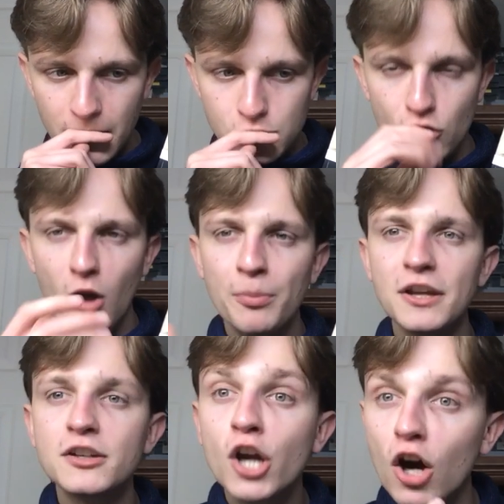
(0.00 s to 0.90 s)

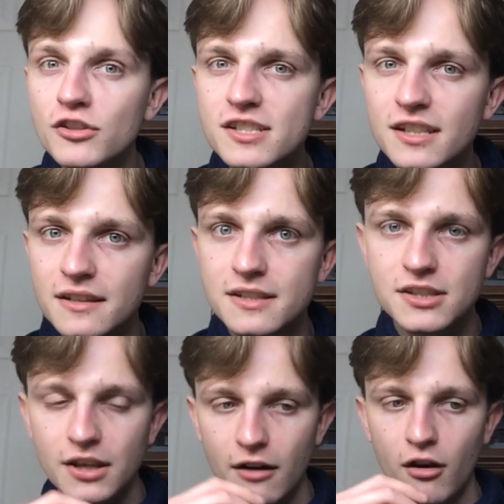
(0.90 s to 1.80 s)
Trollopian constants
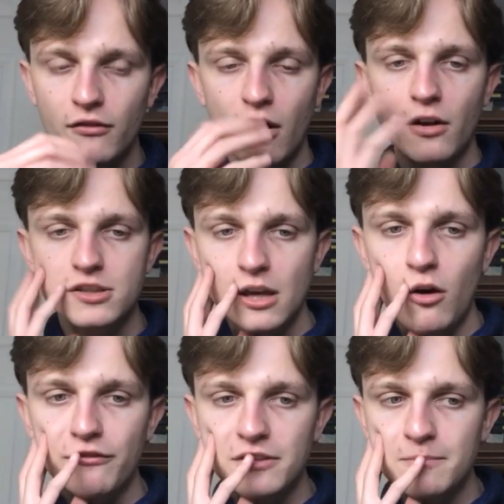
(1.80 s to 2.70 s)
that are so
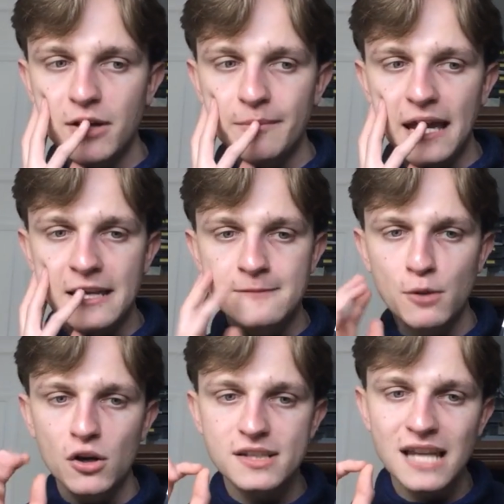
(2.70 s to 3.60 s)
often permeate his
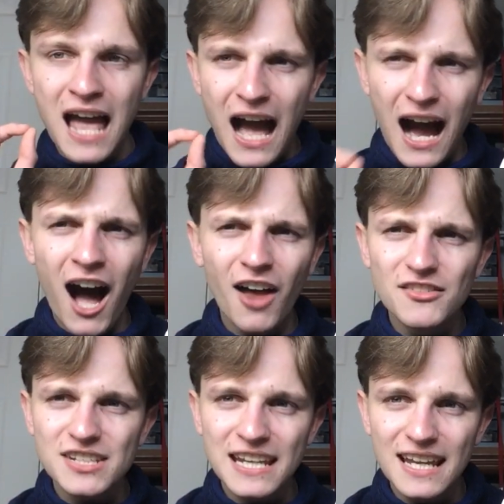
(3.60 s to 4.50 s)
books,
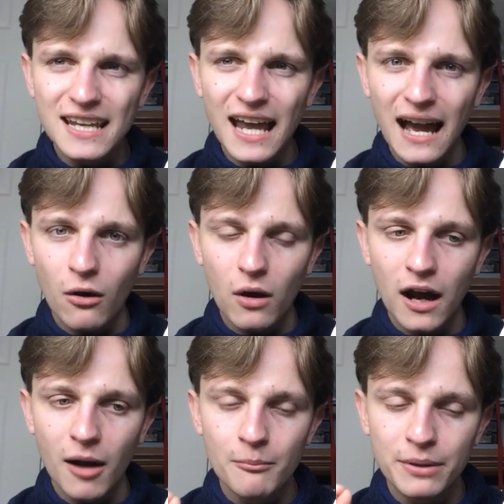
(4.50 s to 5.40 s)
aren't here
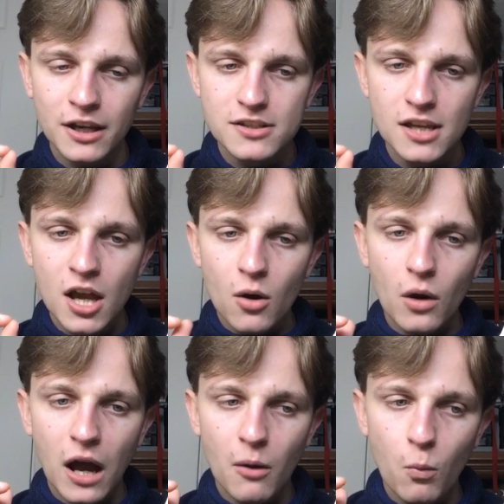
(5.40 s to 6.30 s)
now. Because
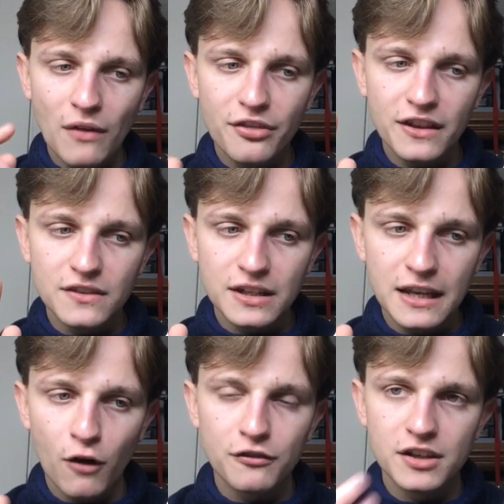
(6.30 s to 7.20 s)
one thing that
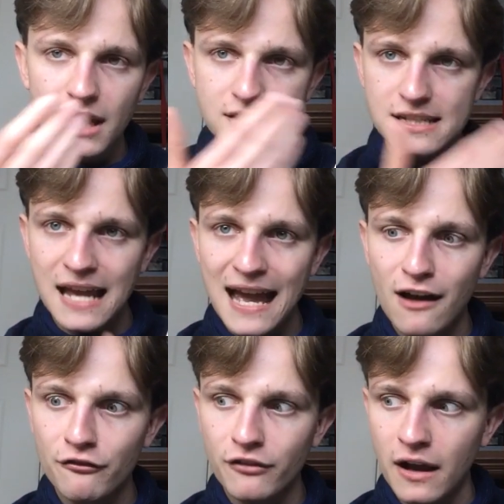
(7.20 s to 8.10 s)
he often does is
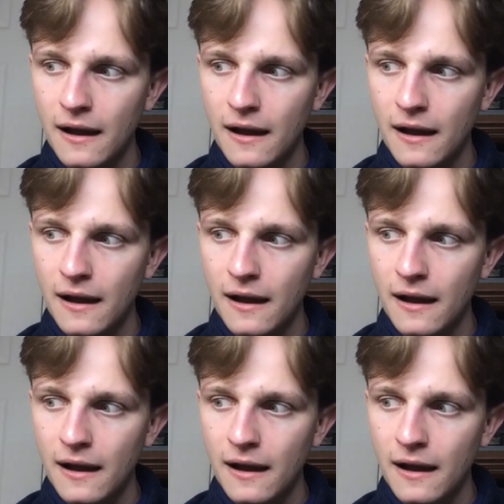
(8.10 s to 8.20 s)
have,